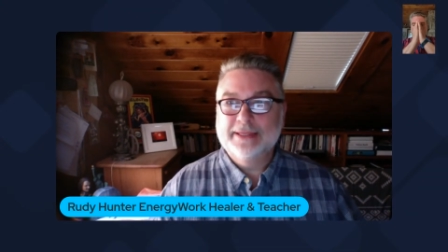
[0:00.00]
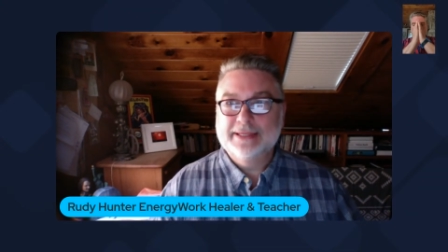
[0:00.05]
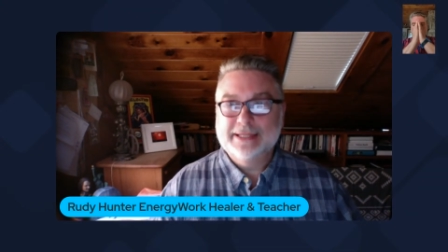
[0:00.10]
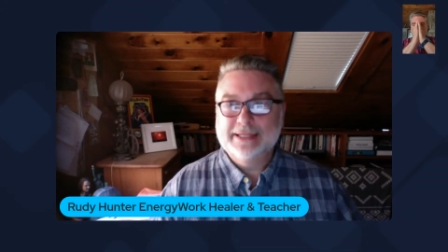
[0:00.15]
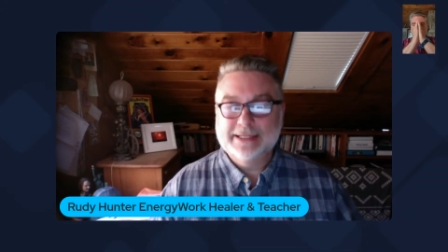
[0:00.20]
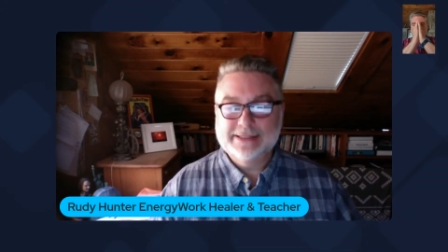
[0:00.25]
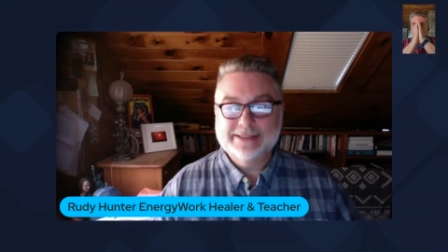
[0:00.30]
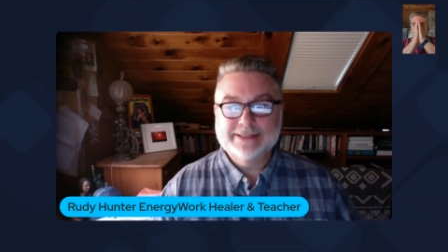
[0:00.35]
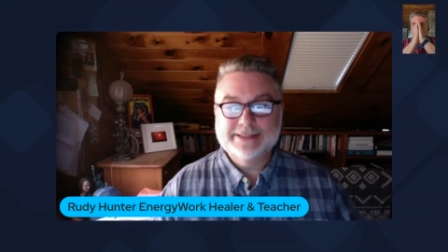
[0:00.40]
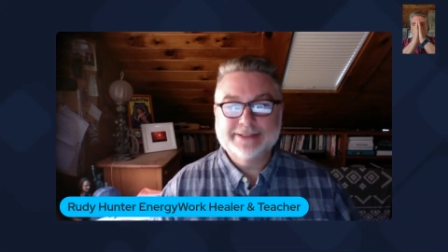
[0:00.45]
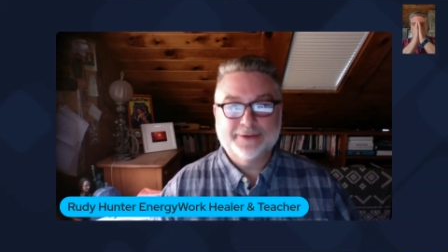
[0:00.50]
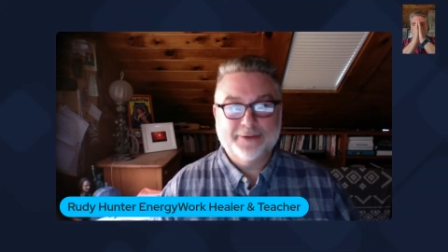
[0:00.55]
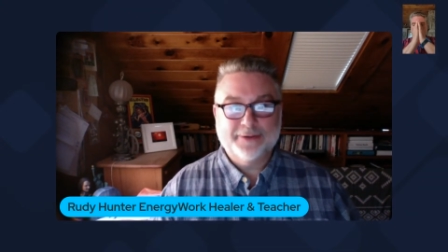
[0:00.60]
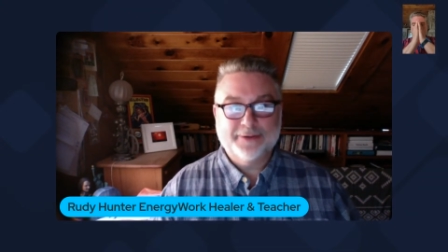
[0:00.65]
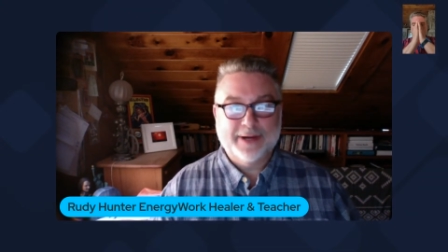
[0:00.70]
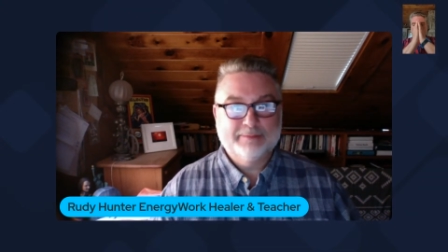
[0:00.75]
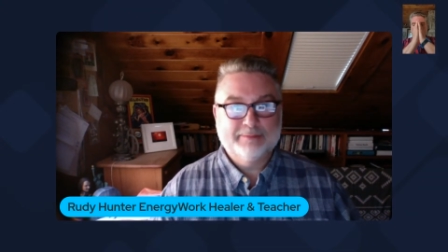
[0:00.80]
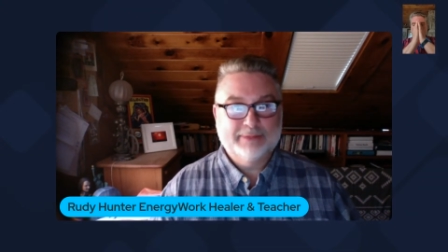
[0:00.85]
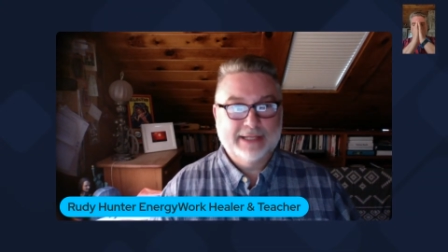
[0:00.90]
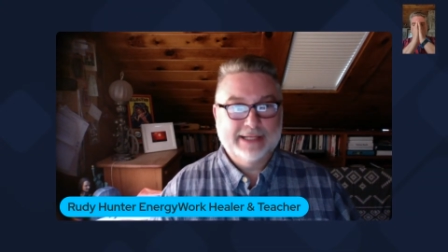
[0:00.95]
This is a
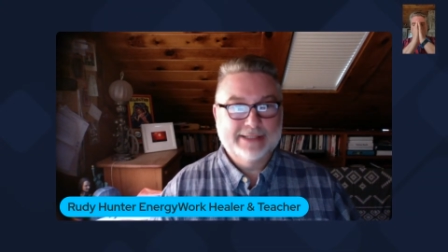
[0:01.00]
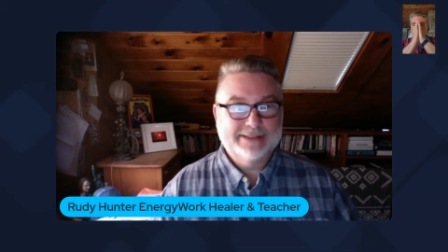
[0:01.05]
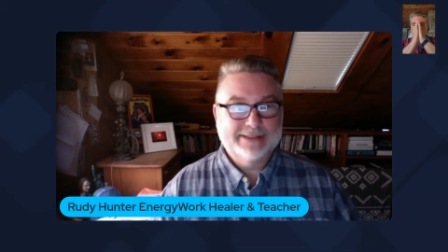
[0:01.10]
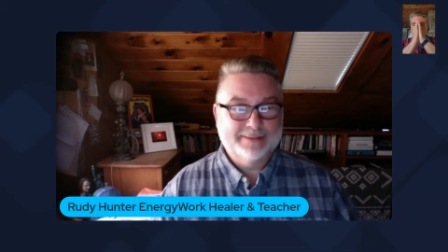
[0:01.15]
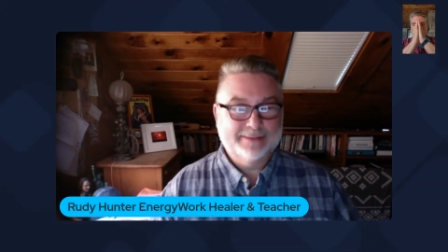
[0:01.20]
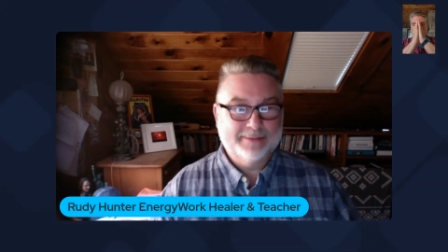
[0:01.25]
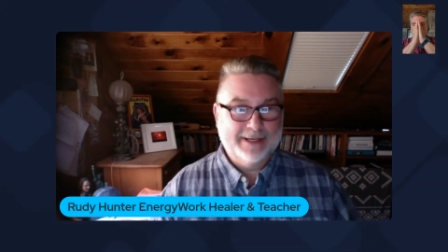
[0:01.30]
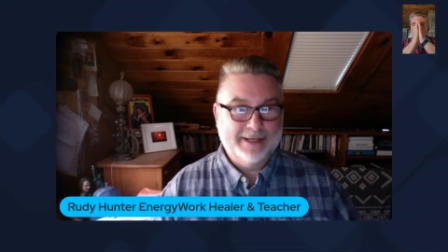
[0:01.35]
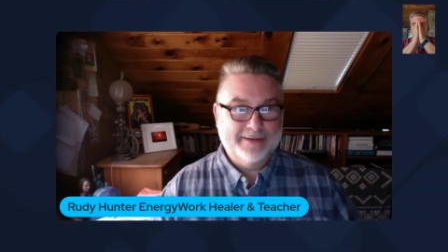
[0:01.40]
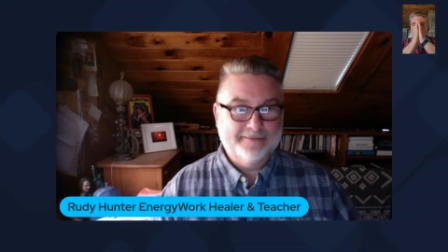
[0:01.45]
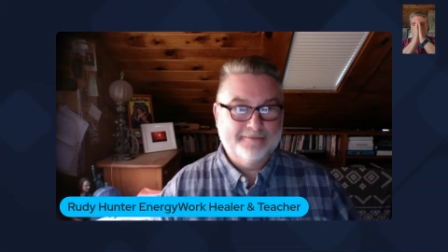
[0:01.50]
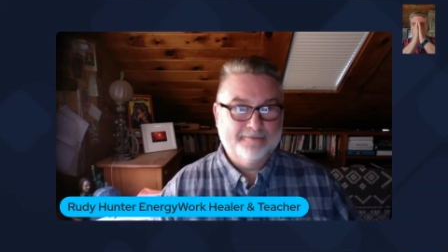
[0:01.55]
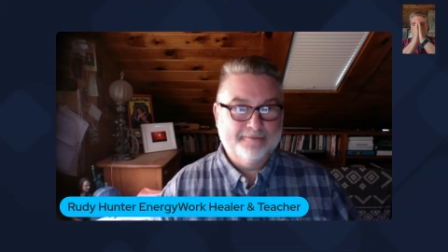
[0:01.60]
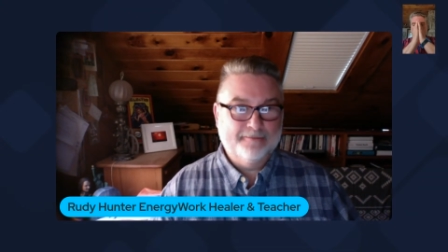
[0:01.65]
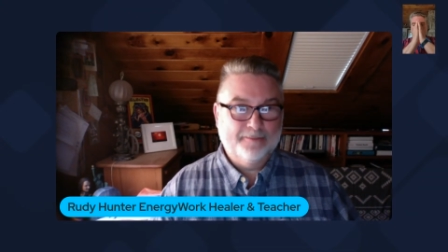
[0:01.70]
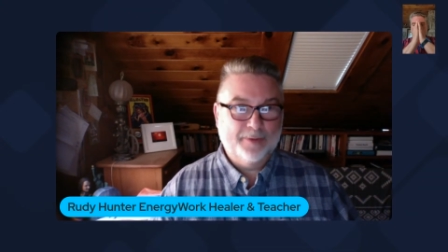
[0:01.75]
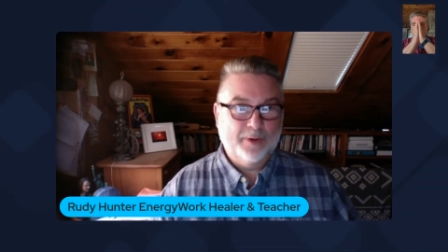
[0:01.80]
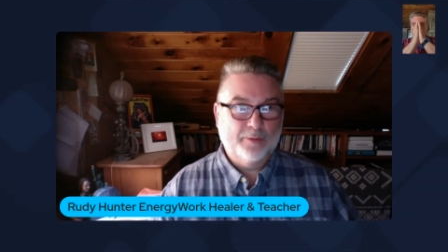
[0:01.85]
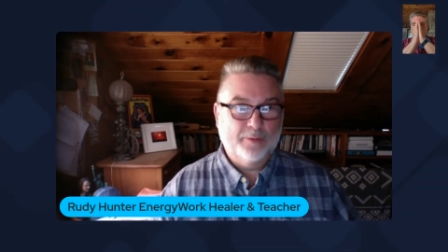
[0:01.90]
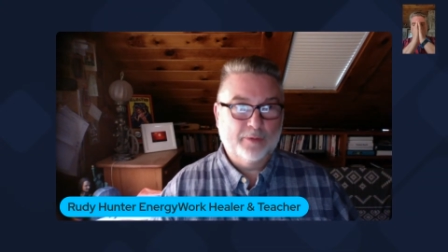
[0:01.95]
great place to be.
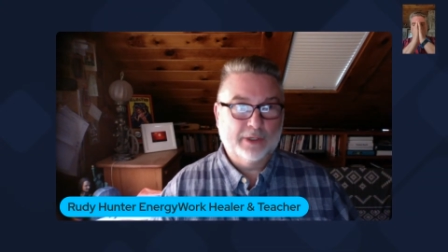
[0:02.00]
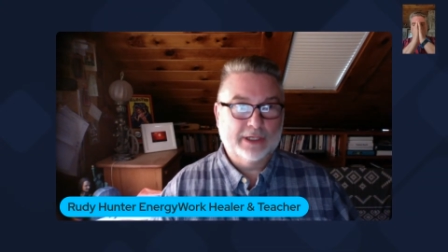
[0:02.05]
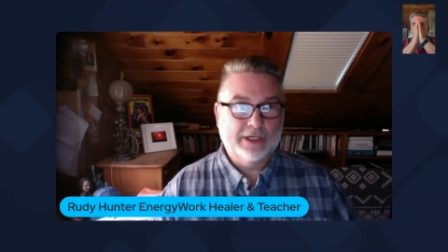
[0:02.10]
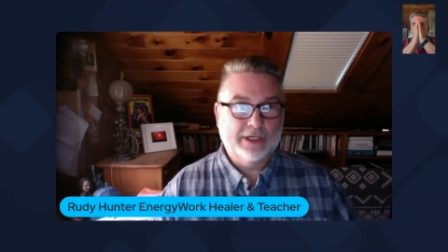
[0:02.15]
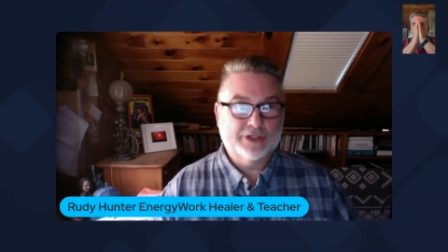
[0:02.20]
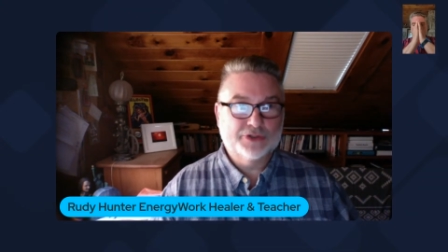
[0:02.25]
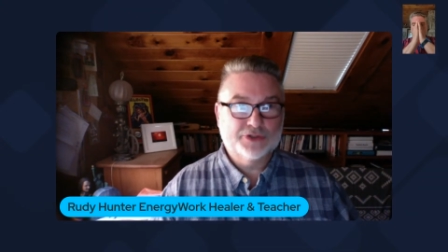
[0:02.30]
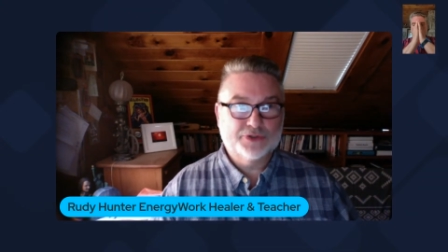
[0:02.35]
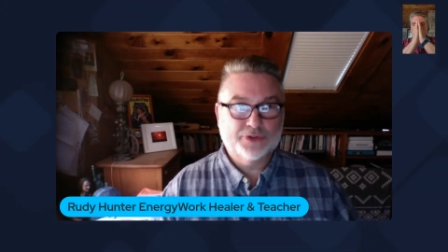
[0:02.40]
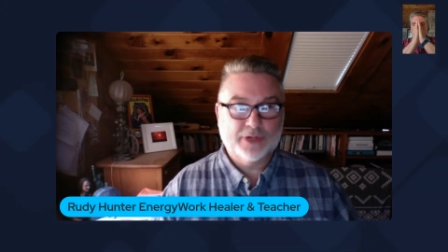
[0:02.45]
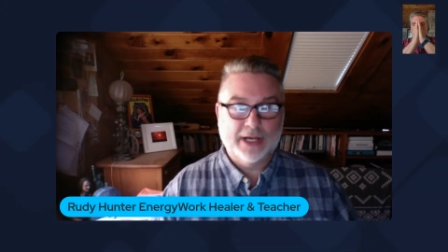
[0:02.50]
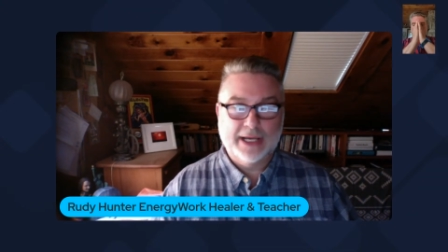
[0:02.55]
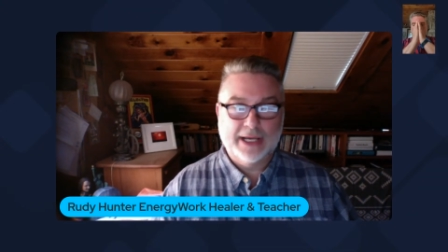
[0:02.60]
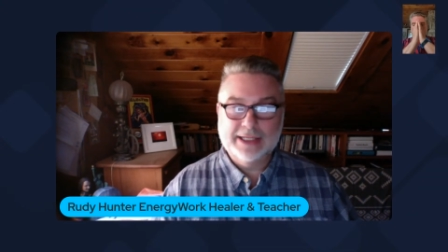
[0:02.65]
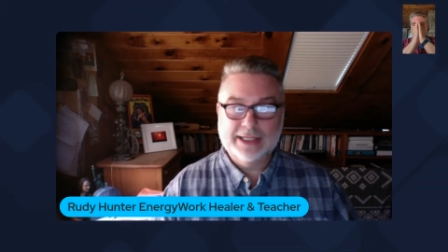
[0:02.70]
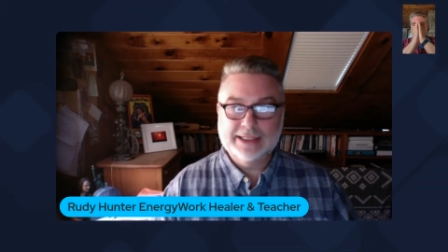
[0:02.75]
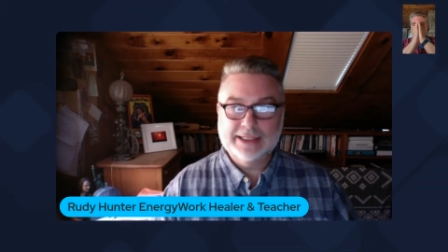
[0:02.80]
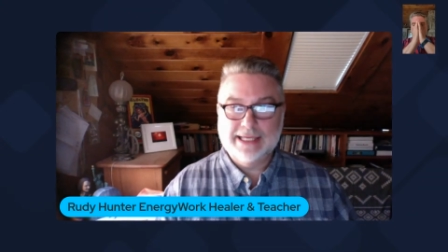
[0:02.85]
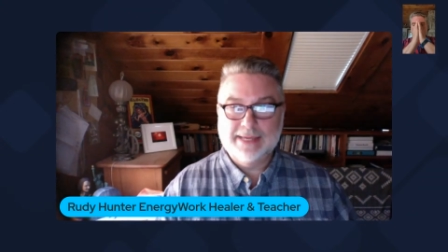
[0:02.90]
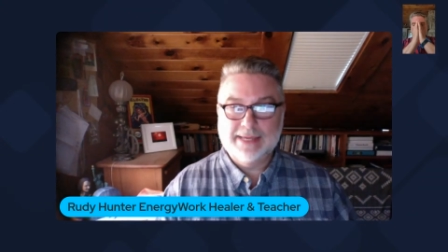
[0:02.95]
We're going to try
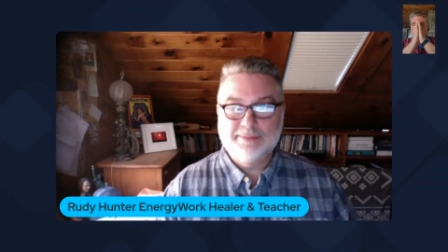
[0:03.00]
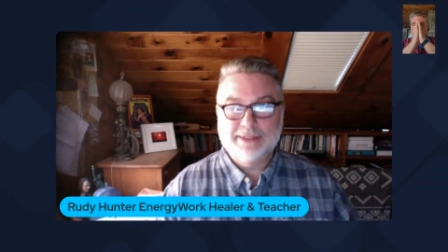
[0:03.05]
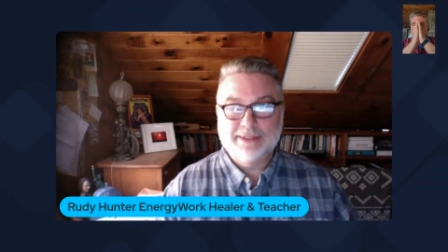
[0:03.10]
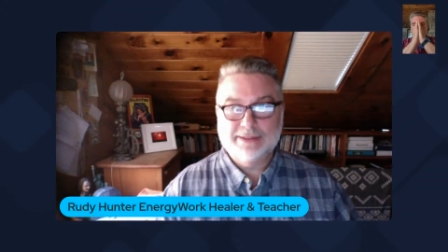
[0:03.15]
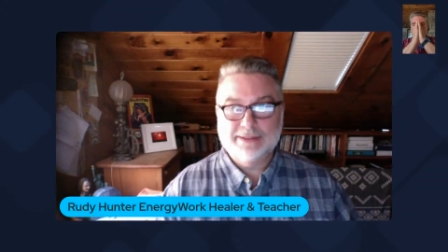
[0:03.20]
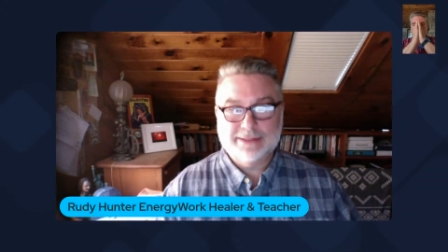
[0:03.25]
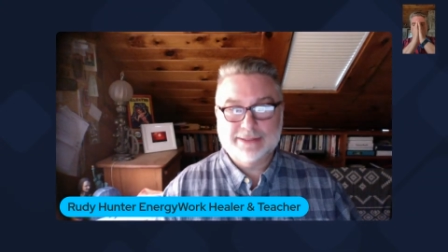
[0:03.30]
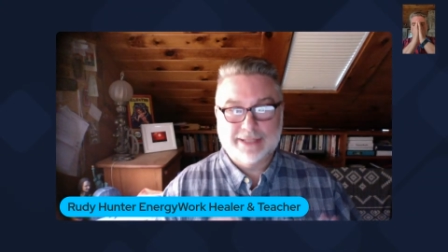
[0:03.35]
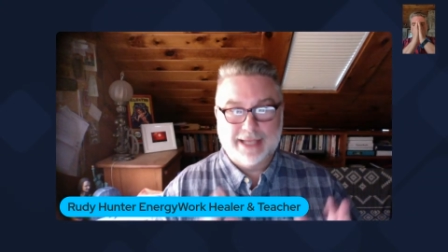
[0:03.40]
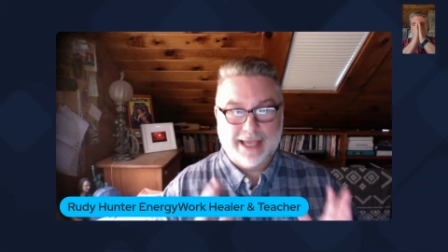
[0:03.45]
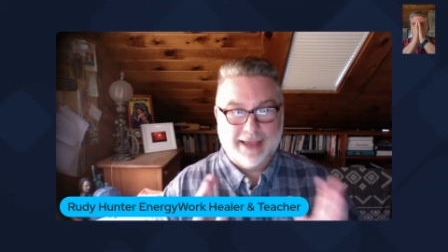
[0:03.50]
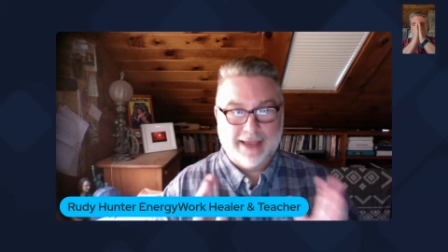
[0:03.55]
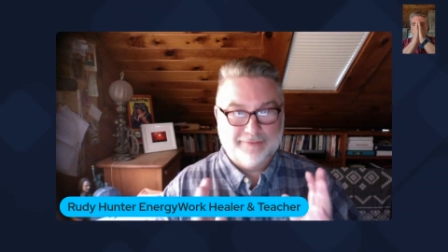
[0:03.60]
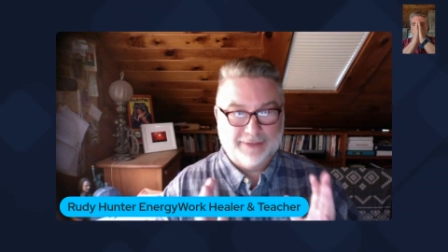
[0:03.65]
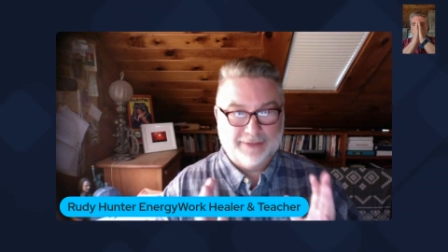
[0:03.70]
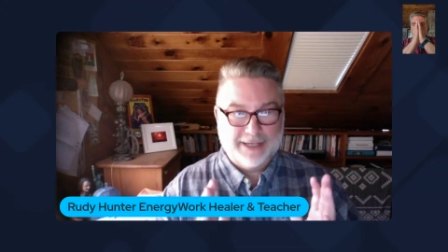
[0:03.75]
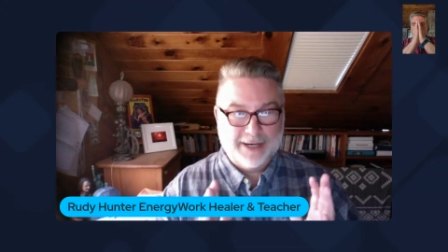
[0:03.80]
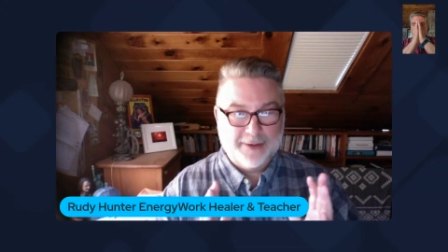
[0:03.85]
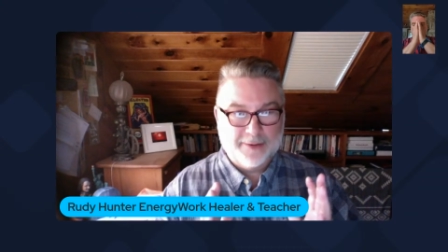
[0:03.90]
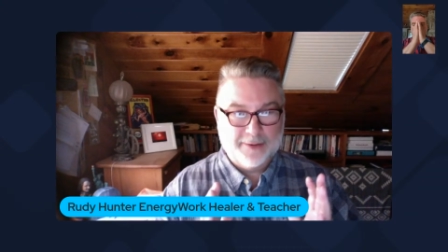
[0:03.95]
and keep it to half
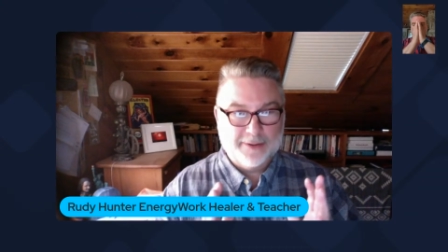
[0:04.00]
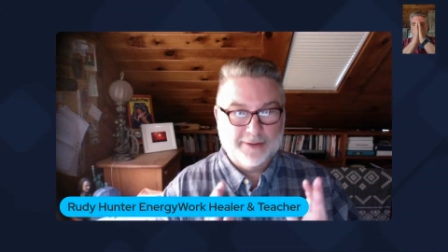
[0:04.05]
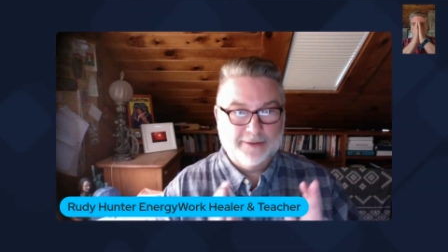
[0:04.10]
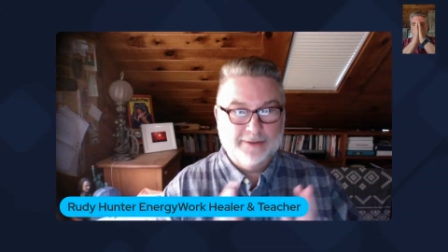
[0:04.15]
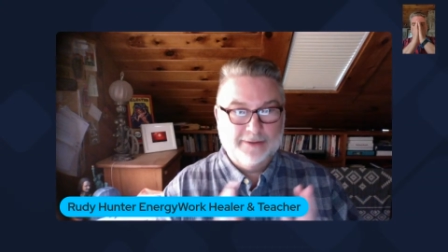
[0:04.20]
an hour.